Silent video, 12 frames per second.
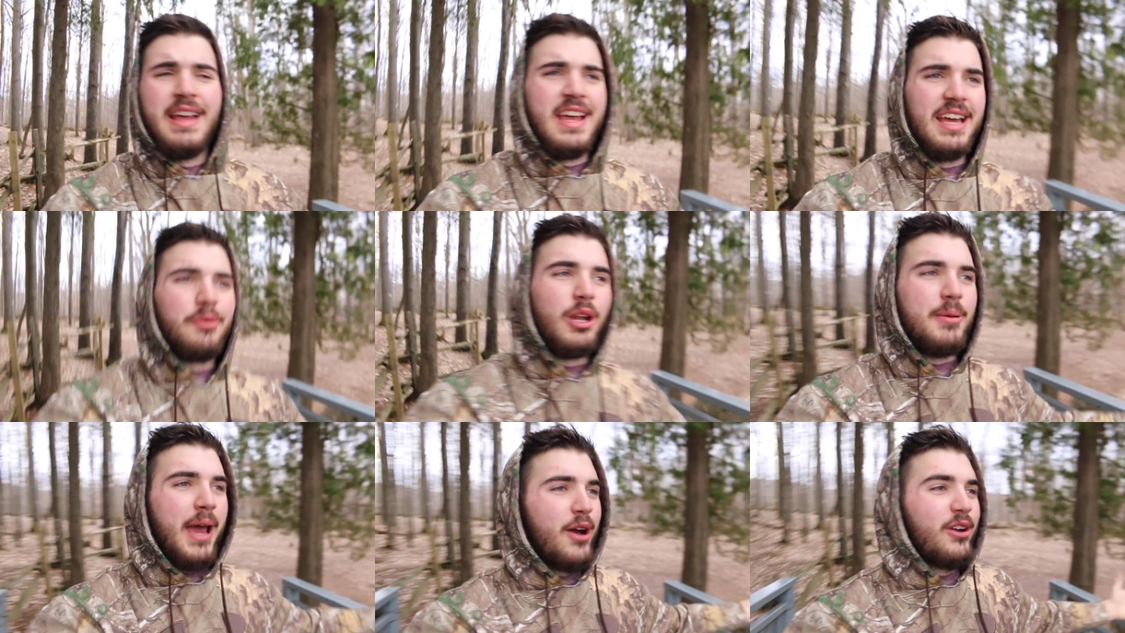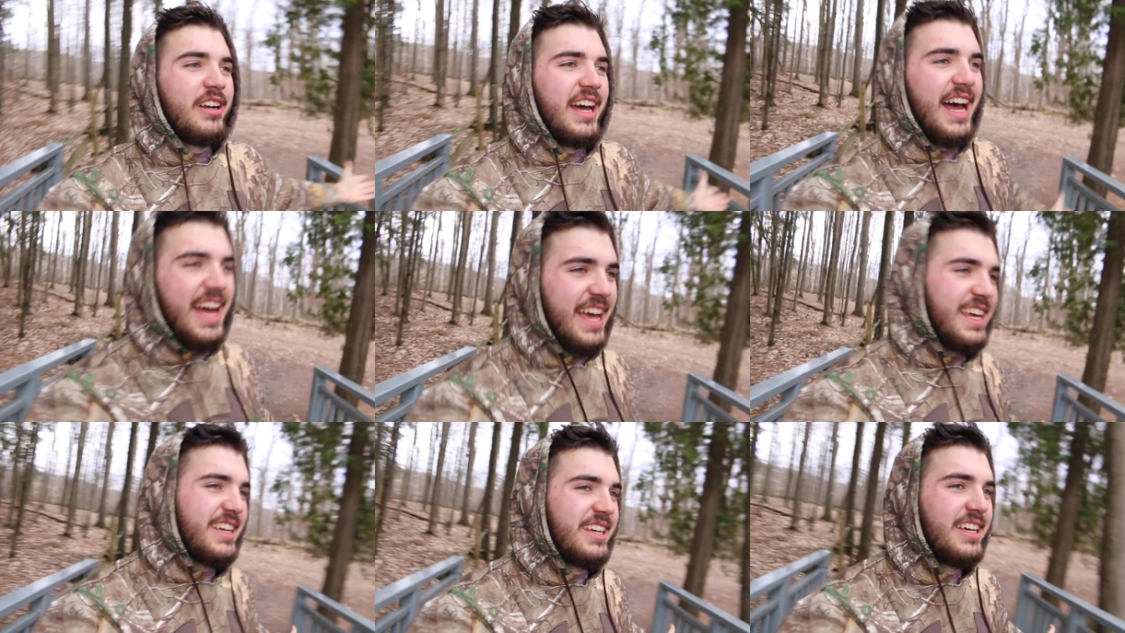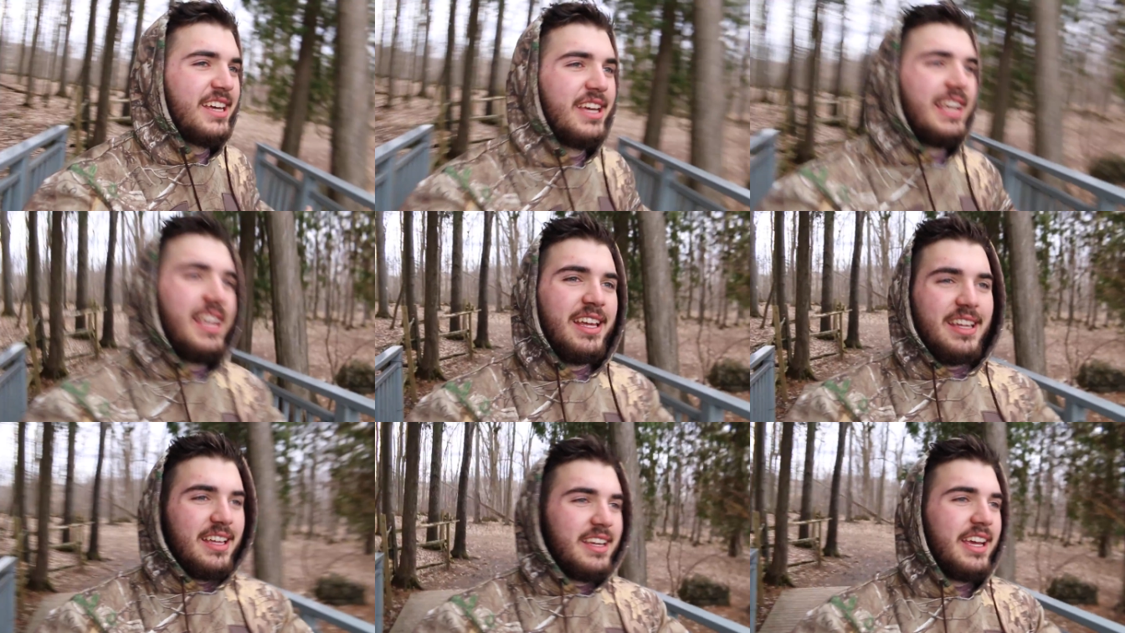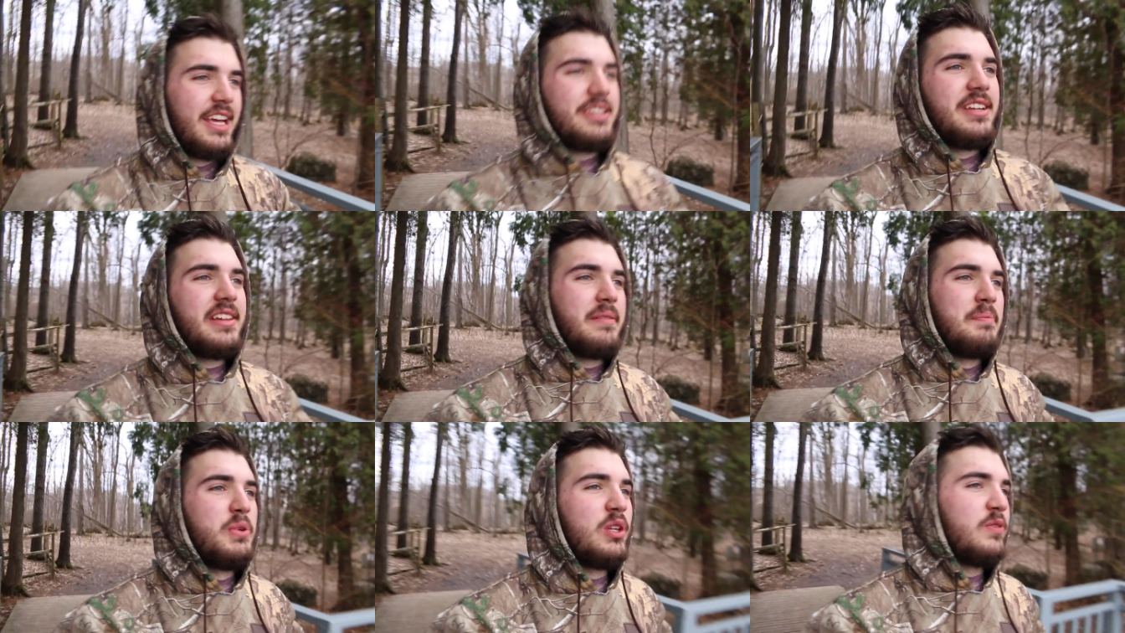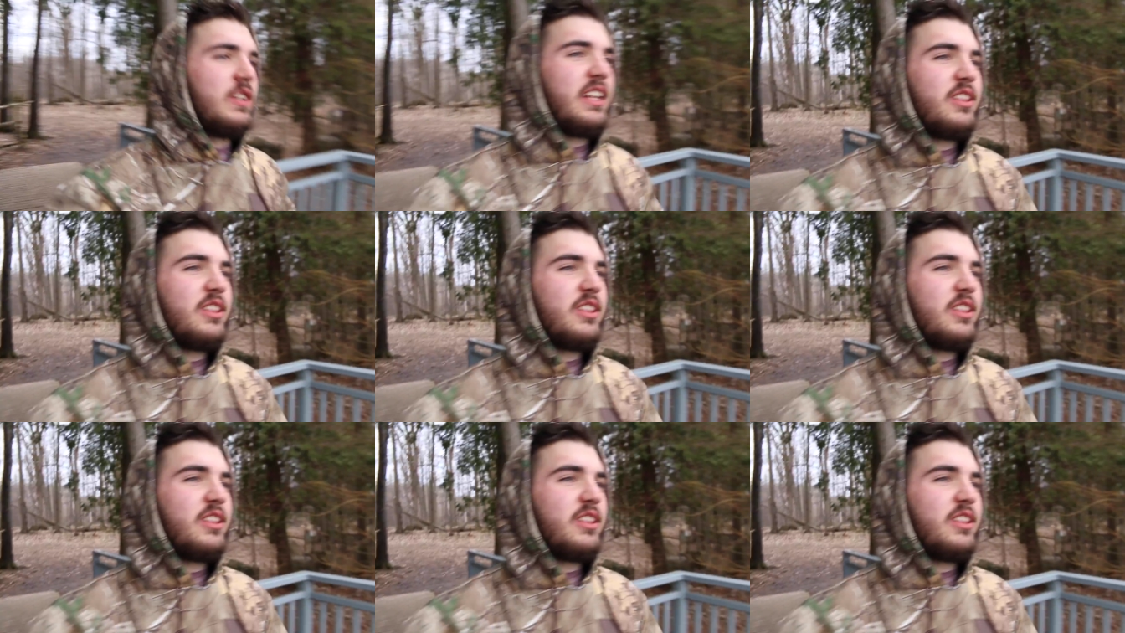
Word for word: when I'm out on a hike is just beautiful.